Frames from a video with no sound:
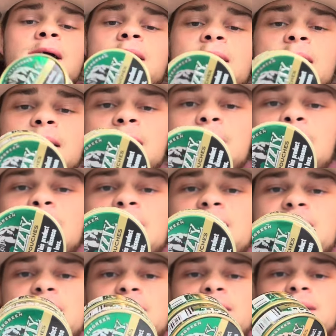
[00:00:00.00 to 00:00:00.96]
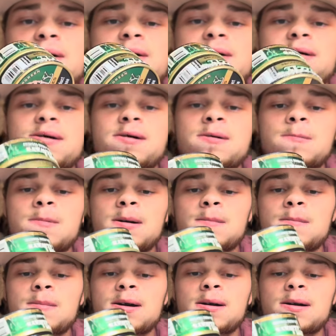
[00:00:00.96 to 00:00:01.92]
I think Red Seal is just a little
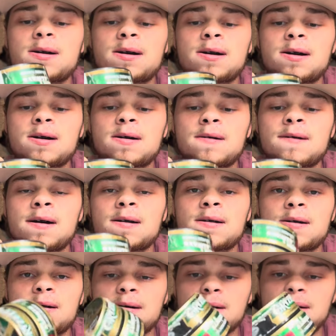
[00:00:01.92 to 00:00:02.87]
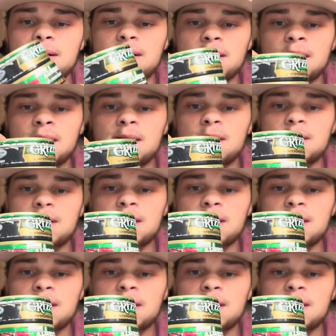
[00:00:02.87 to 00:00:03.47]
bit bigger. Y'all, y'all don't